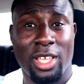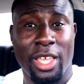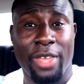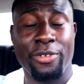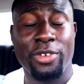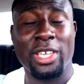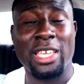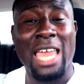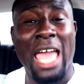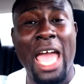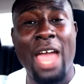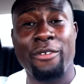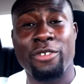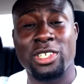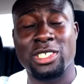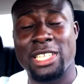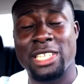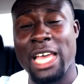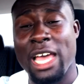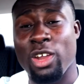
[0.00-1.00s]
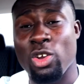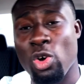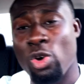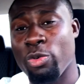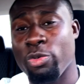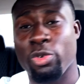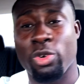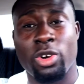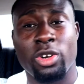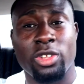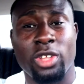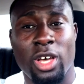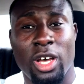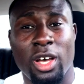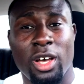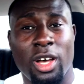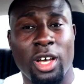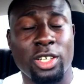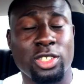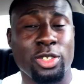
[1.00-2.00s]
If you can average that over
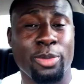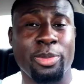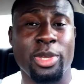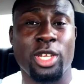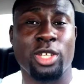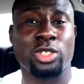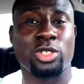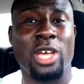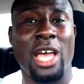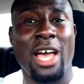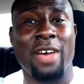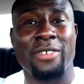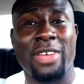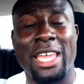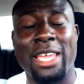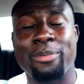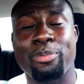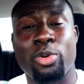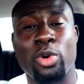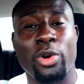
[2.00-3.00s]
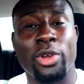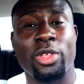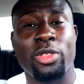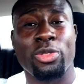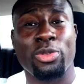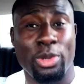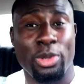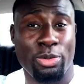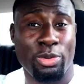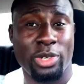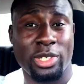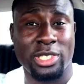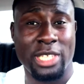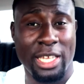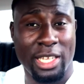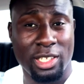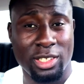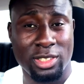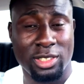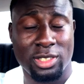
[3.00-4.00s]
the 100 meters, you have 8.33
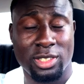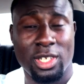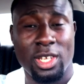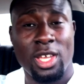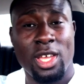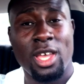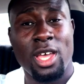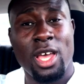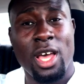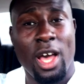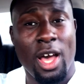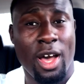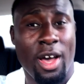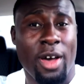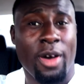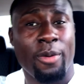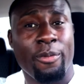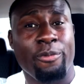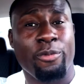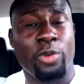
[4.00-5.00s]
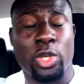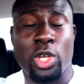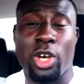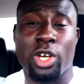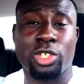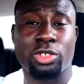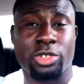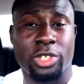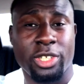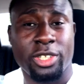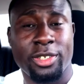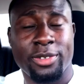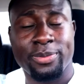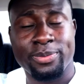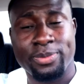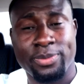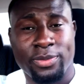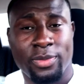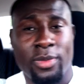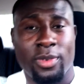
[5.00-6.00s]
seconds for your 100.
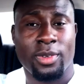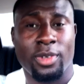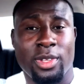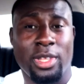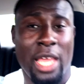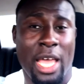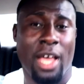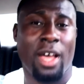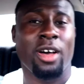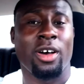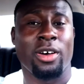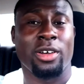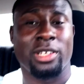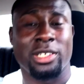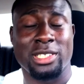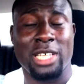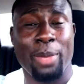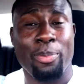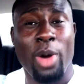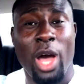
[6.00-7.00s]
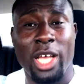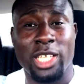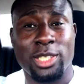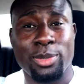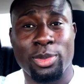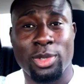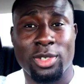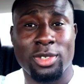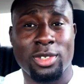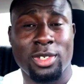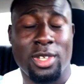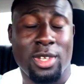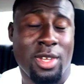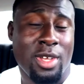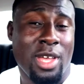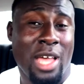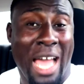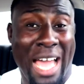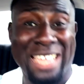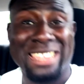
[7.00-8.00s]
Now, is that possible?
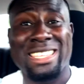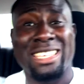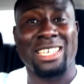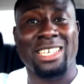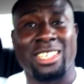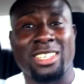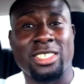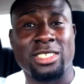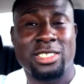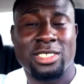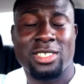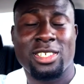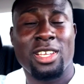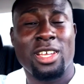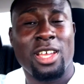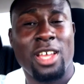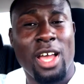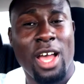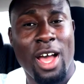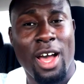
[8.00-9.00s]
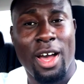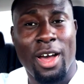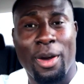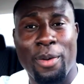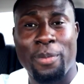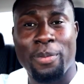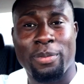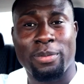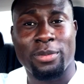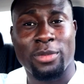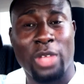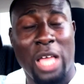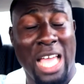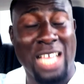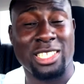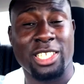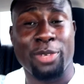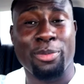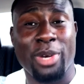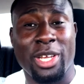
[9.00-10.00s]
I think it is.
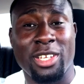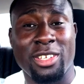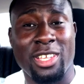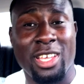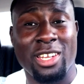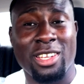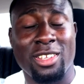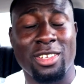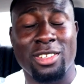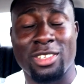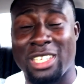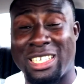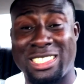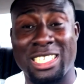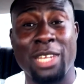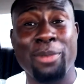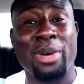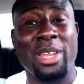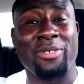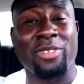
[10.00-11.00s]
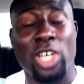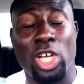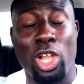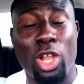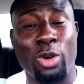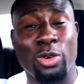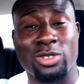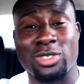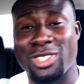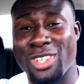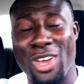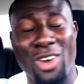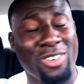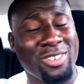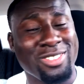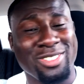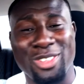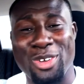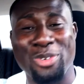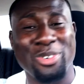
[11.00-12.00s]
Has anybody done it? Is anybody even close?
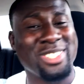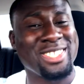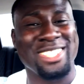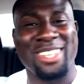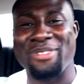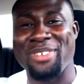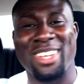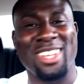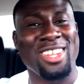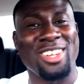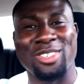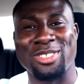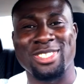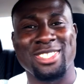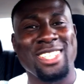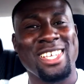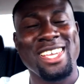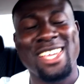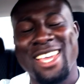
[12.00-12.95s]
No one's even close.